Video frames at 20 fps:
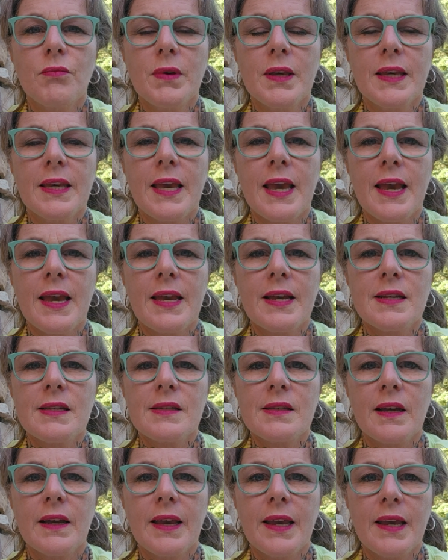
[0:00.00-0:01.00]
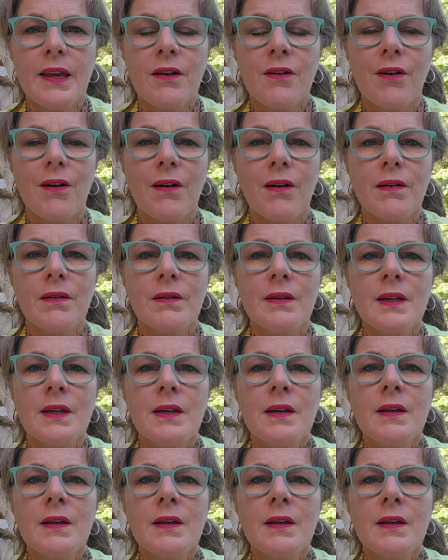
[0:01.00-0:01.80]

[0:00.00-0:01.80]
BKS Iyengar,